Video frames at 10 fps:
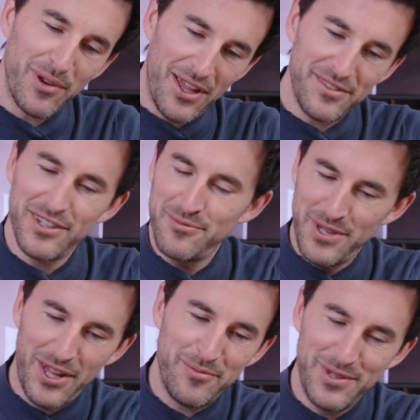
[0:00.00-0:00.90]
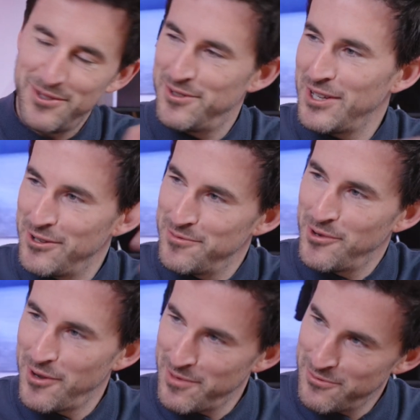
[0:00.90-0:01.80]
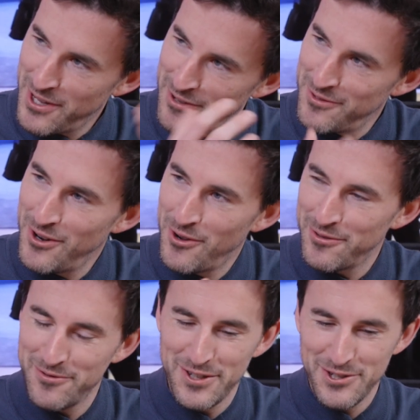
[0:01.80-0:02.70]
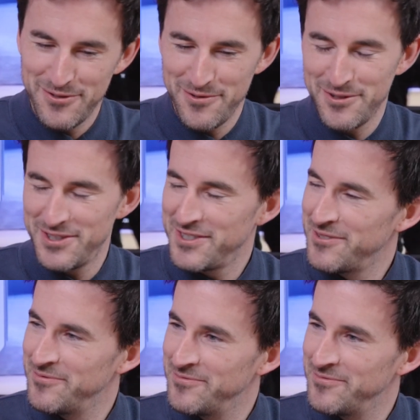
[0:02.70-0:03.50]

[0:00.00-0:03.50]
plans that I'd be happy to tell you more. I mean, we have a long vision for this.